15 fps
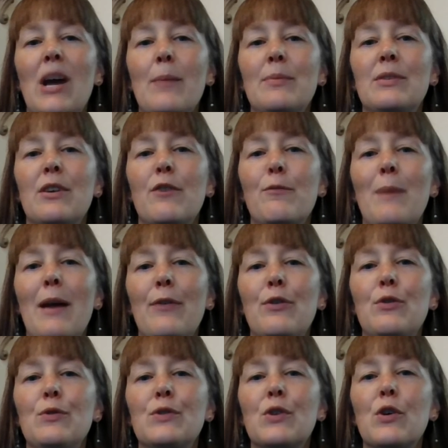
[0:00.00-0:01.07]
chapter of
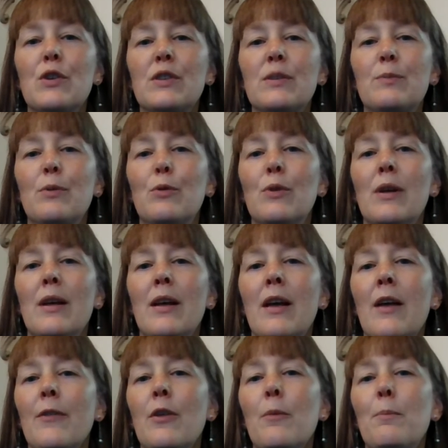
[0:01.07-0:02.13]
Matthew's Gospel
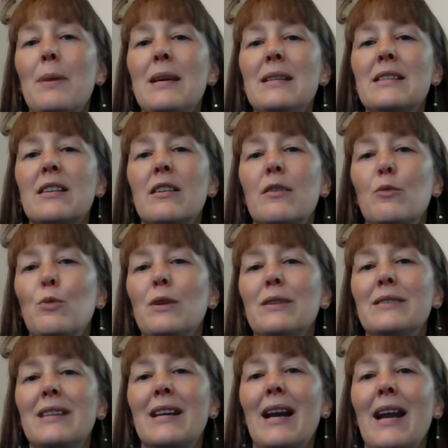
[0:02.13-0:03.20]
that Peter will
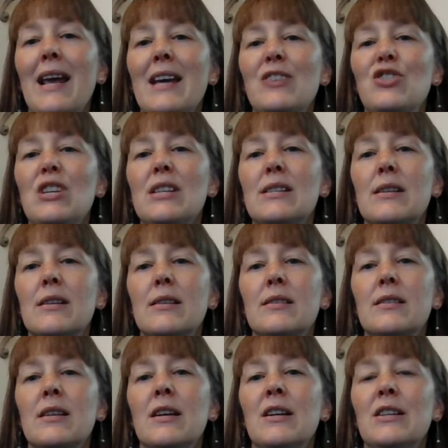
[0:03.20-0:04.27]
declare
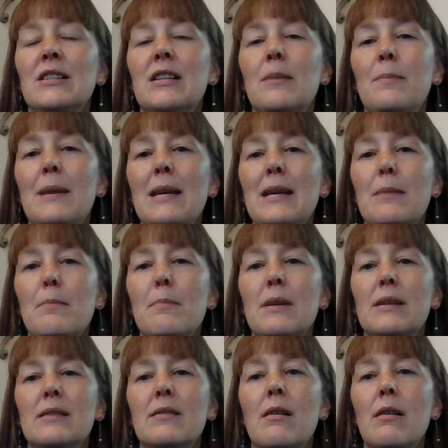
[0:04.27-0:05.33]
Jesus to be
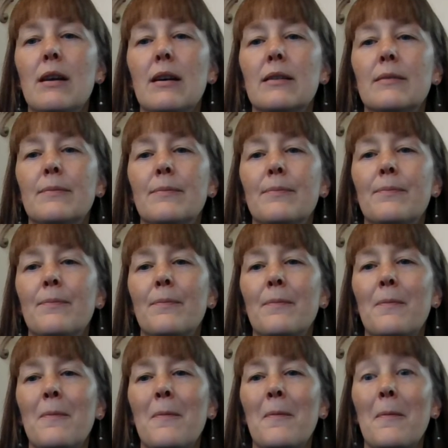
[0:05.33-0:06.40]
Messiah.
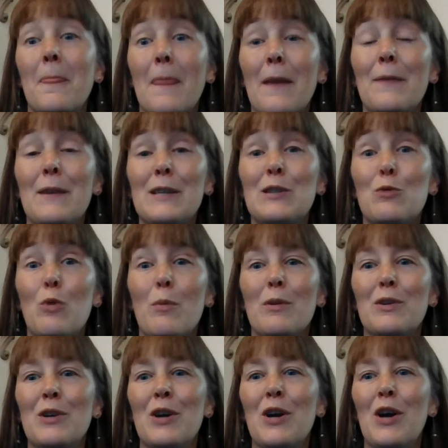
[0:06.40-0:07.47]
This
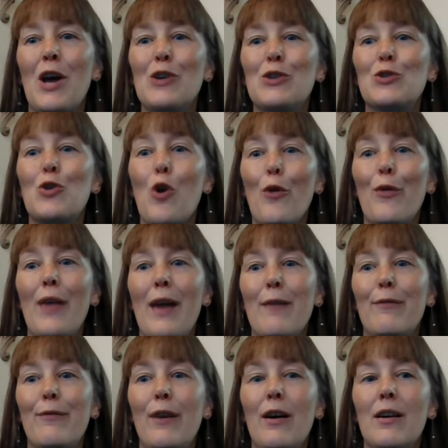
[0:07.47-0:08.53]
woman has got there
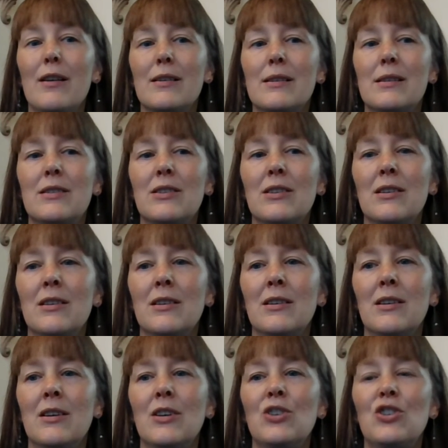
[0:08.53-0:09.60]
first.
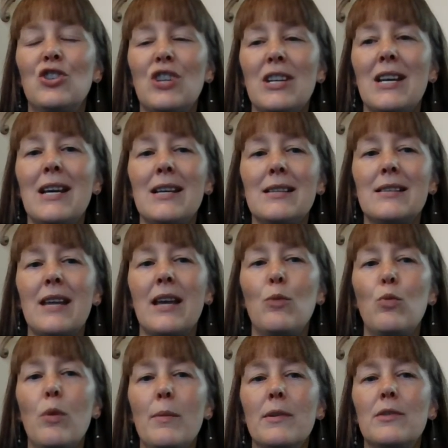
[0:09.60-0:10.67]
She is a
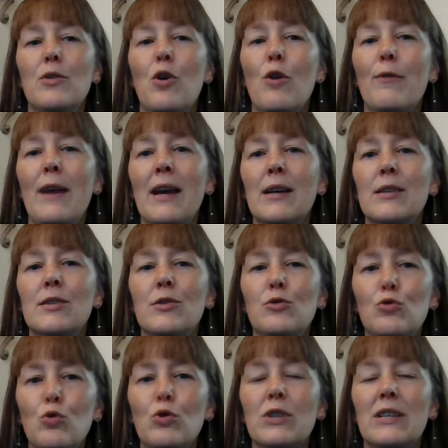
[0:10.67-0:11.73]
woman of
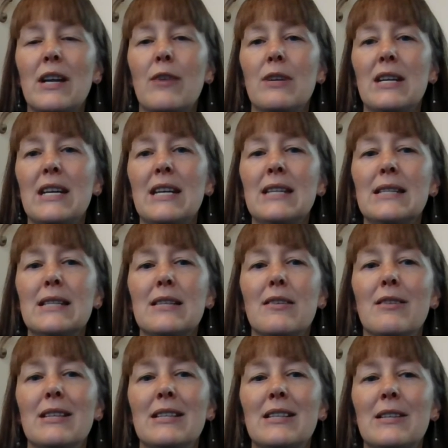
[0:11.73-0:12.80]
extraordinary
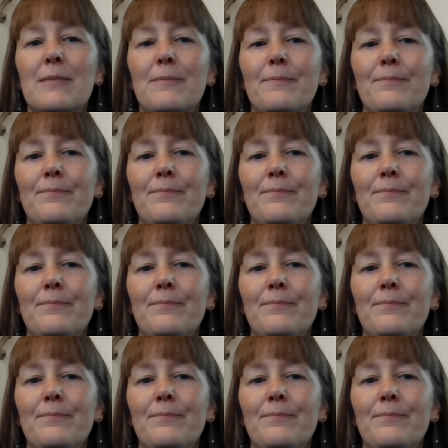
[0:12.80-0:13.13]
insight.